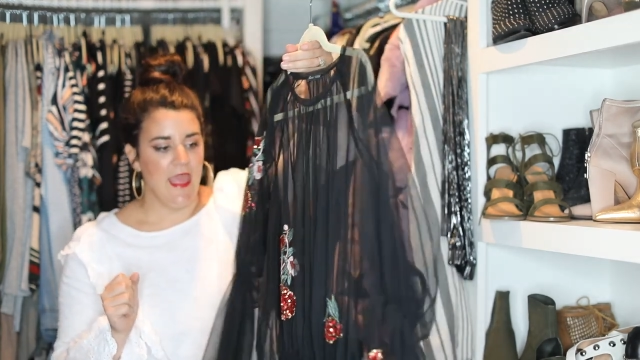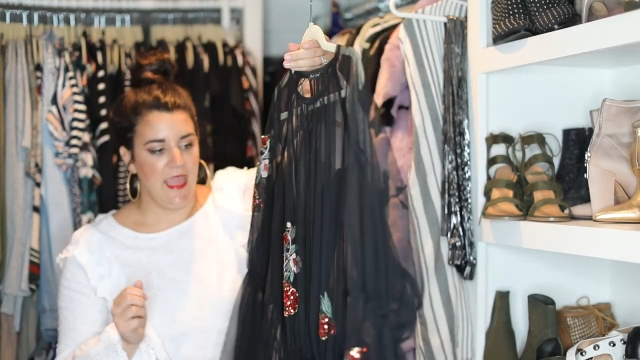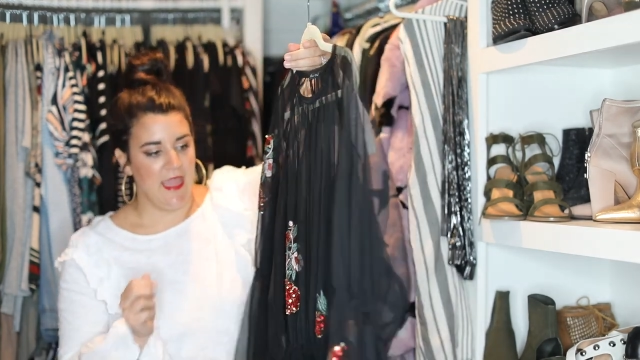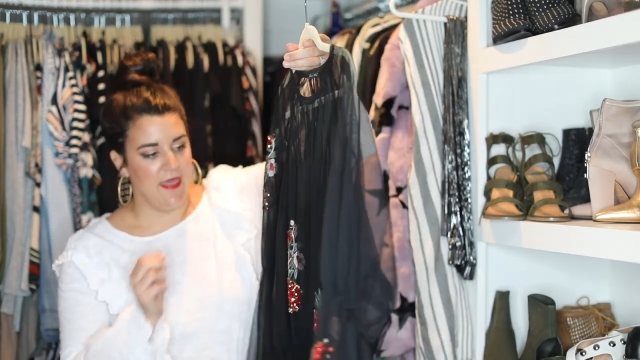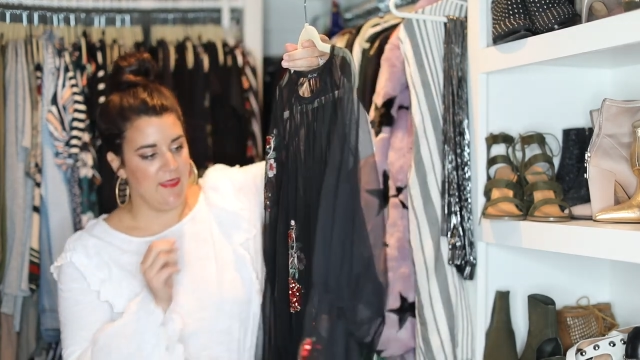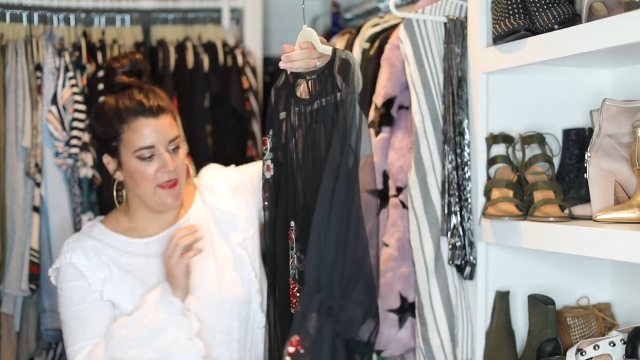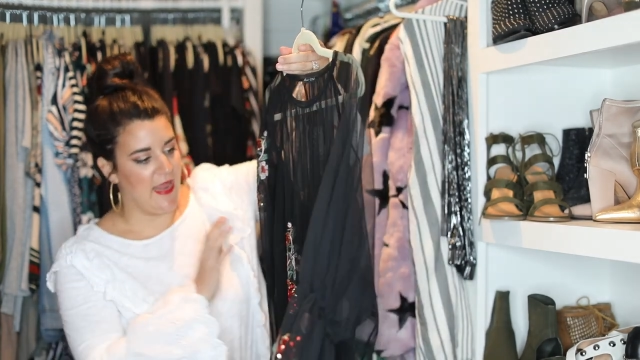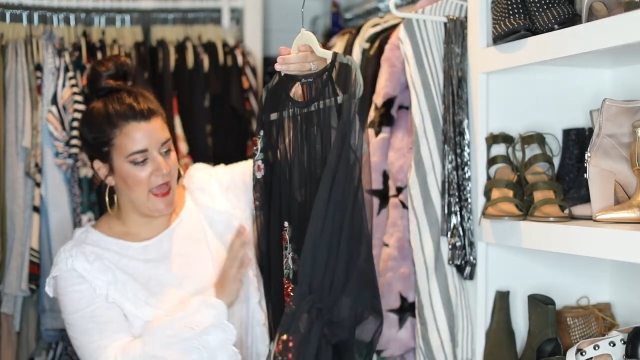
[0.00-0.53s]

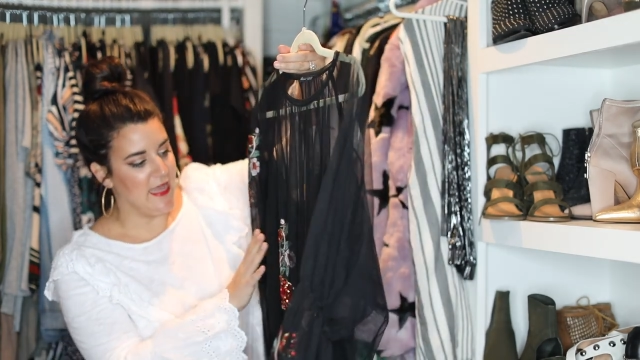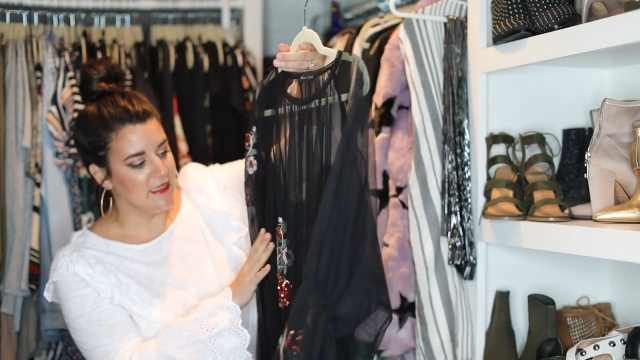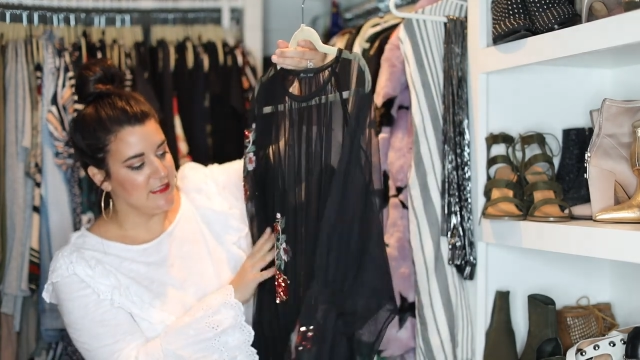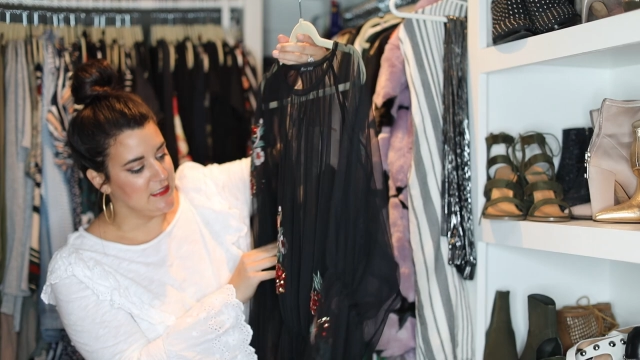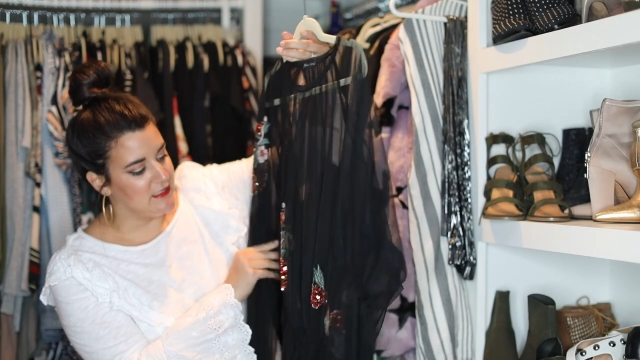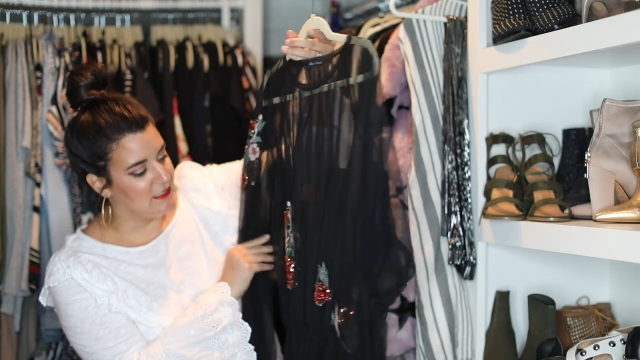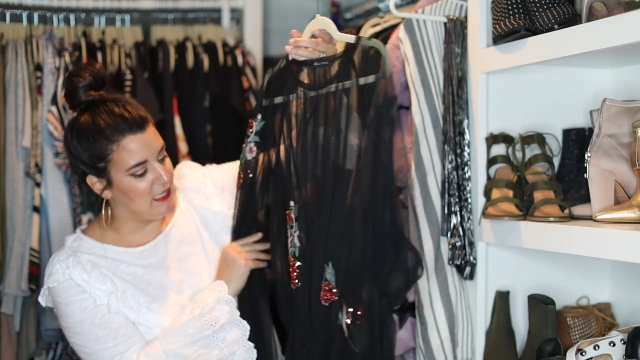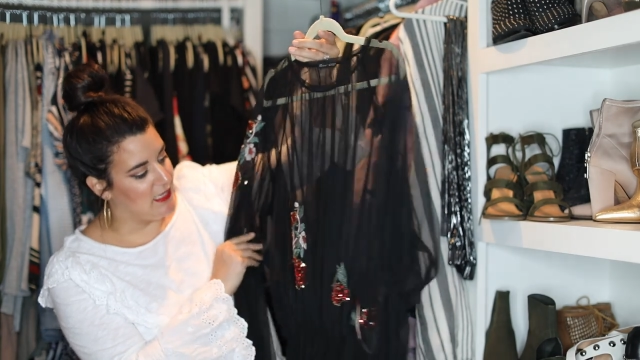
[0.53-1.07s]
and then it has
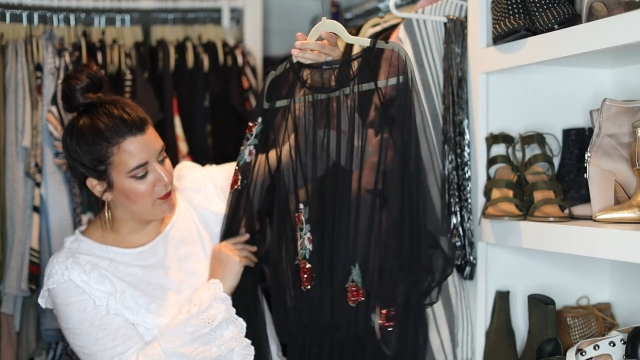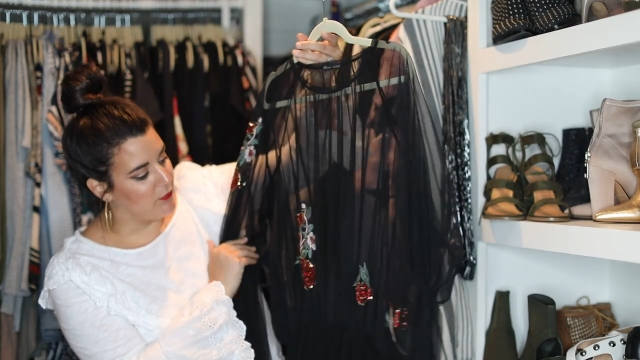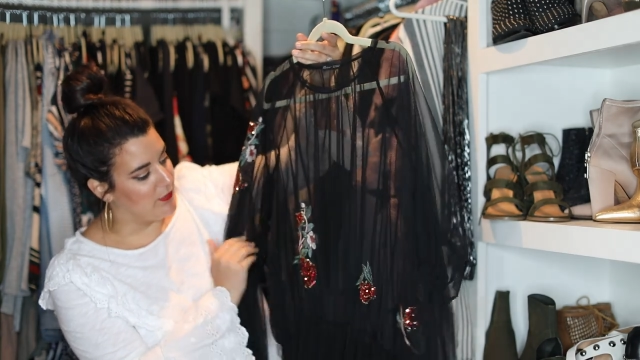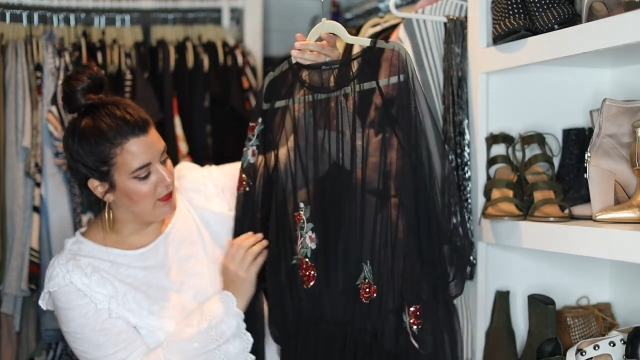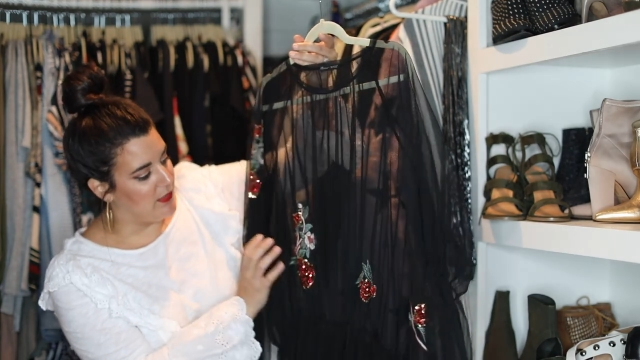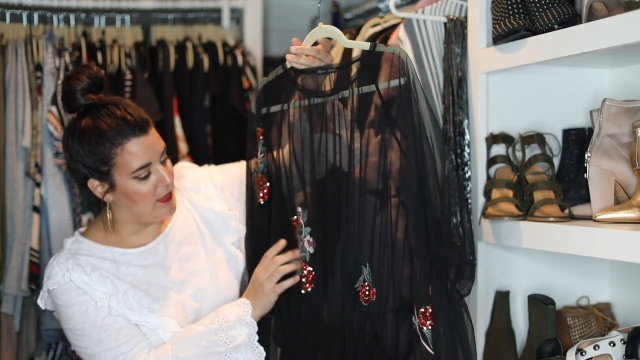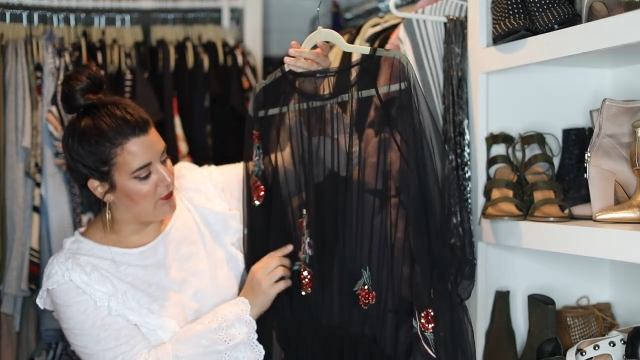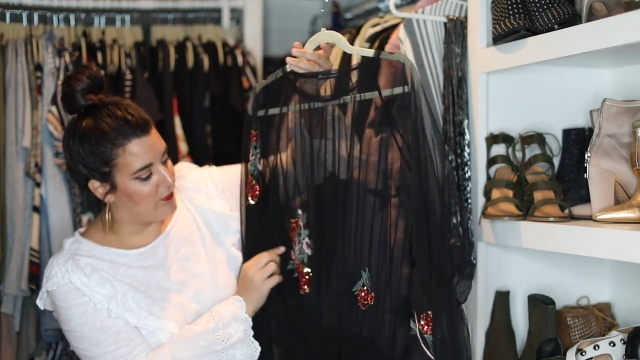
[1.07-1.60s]
this like
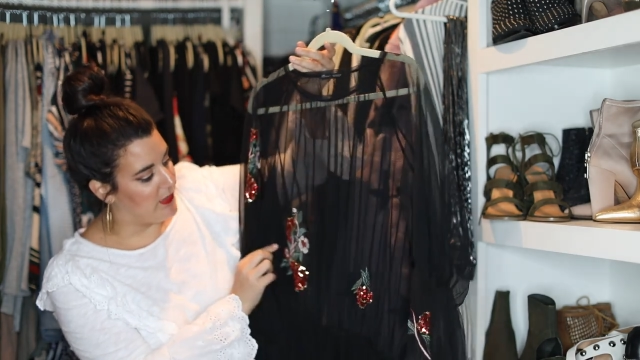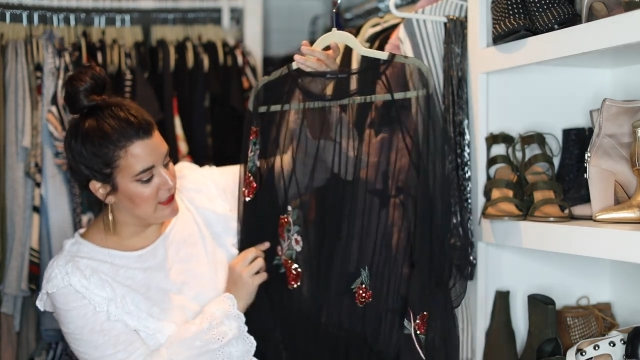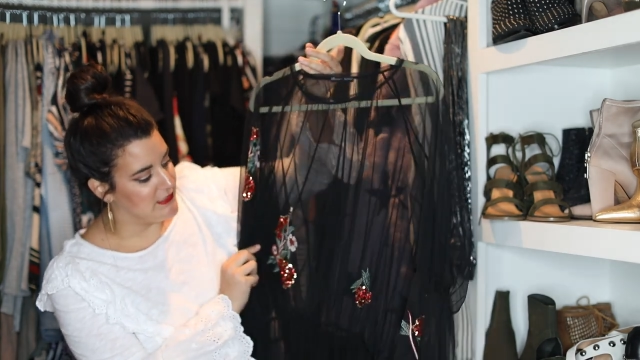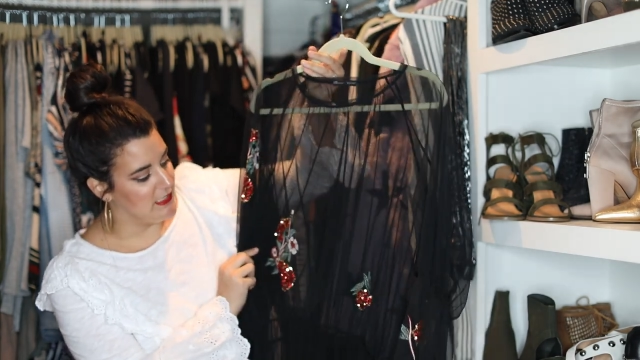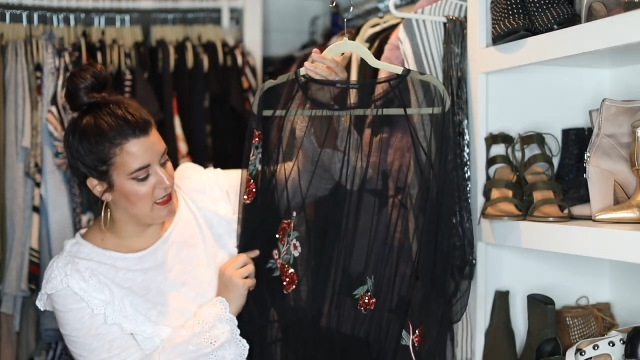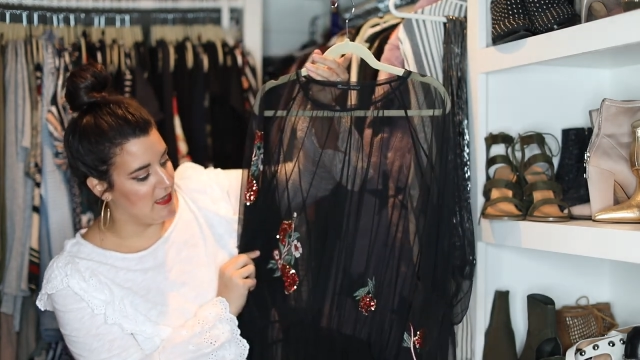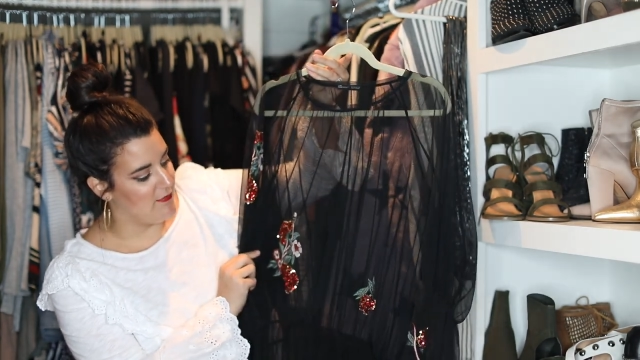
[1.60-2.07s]
really crazy,